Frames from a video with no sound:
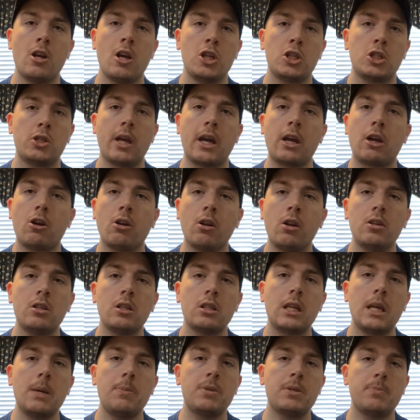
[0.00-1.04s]
so I couldn't just
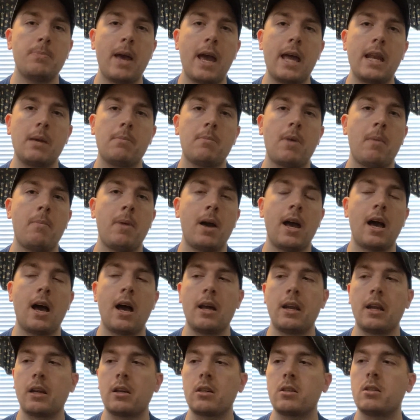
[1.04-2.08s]
keep spanning my
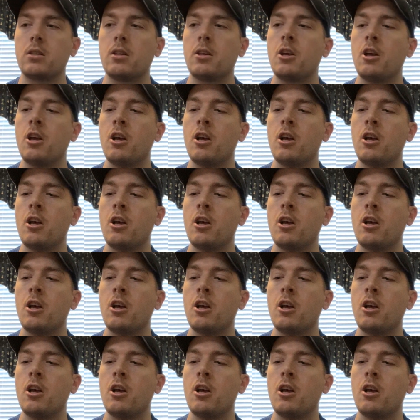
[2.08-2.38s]
bionics.